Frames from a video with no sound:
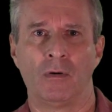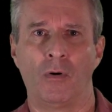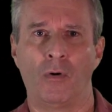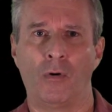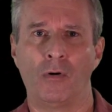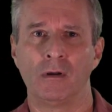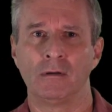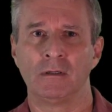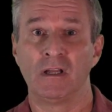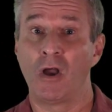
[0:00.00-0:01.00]
or
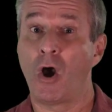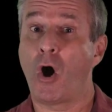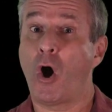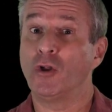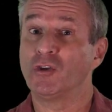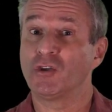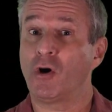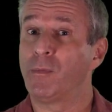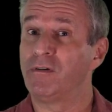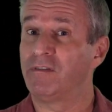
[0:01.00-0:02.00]
on
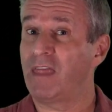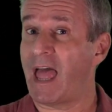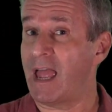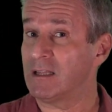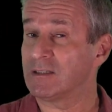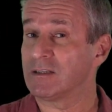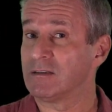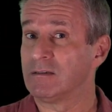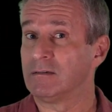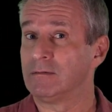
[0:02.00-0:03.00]
top of that,
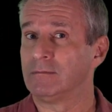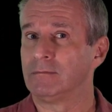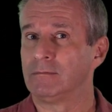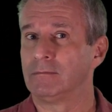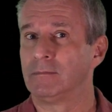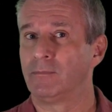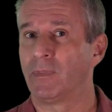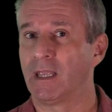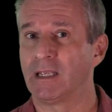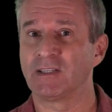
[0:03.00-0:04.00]

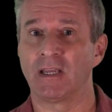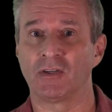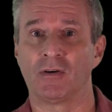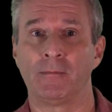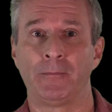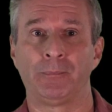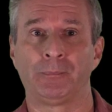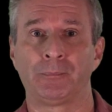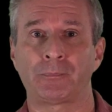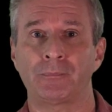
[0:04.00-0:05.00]
etc.
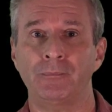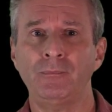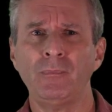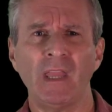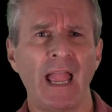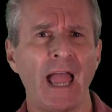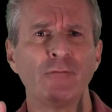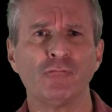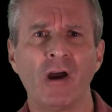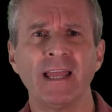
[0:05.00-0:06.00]

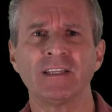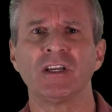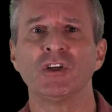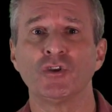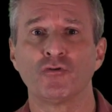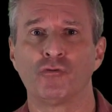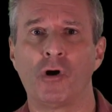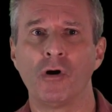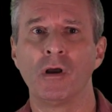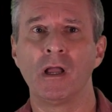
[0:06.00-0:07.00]
And write a
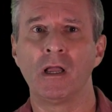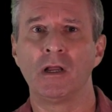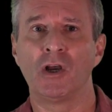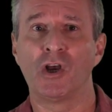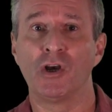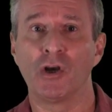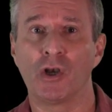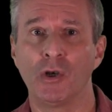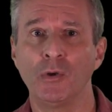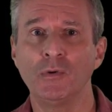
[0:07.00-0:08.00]
strong
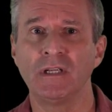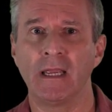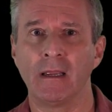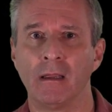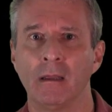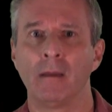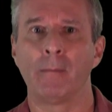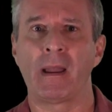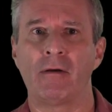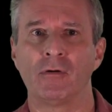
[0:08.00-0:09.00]
concluding
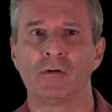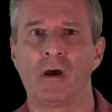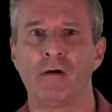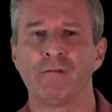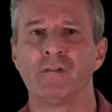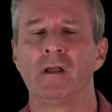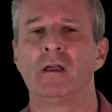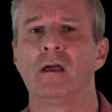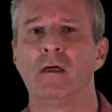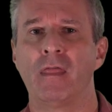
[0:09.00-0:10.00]
paragraph
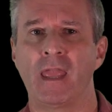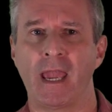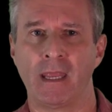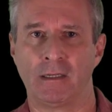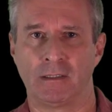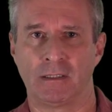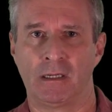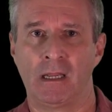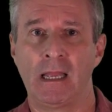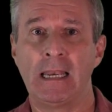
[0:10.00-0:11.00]
at the end.
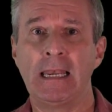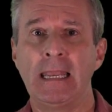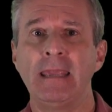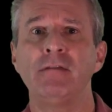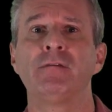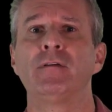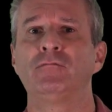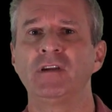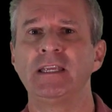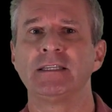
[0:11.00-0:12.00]
Leave the
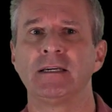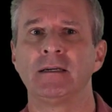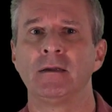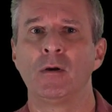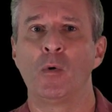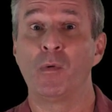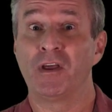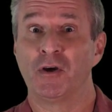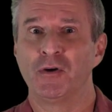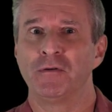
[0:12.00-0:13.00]
reader with a
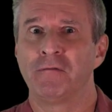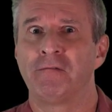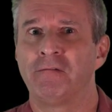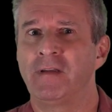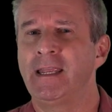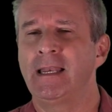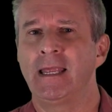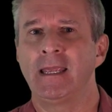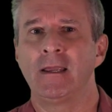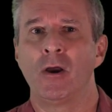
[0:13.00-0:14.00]
good
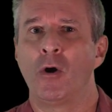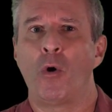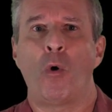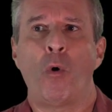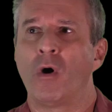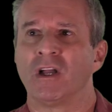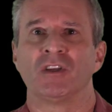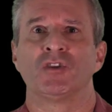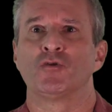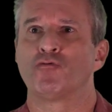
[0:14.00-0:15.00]
feeling or a
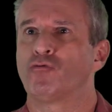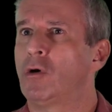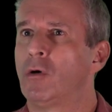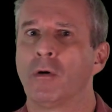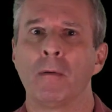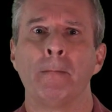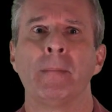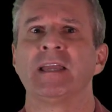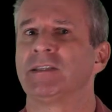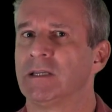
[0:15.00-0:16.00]
strong
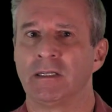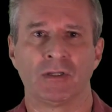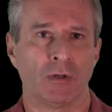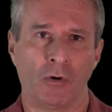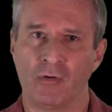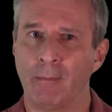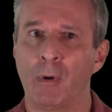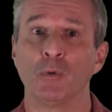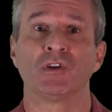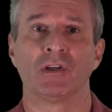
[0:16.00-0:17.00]
message or
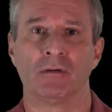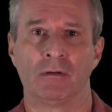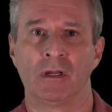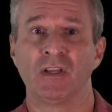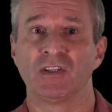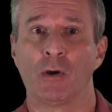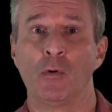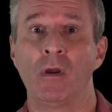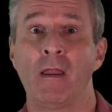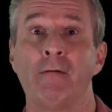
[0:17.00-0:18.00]
emotion.
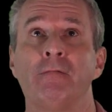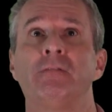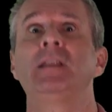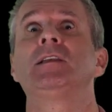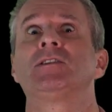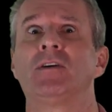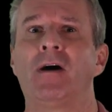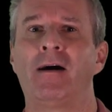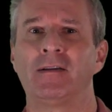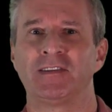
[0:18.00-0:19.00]
So finish your
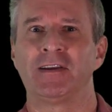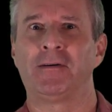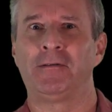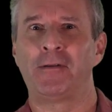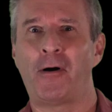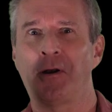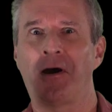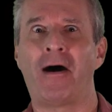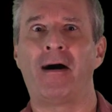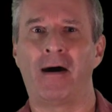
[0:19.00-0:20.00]
article on a
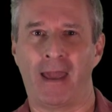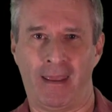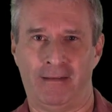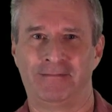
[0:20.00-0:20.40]
high.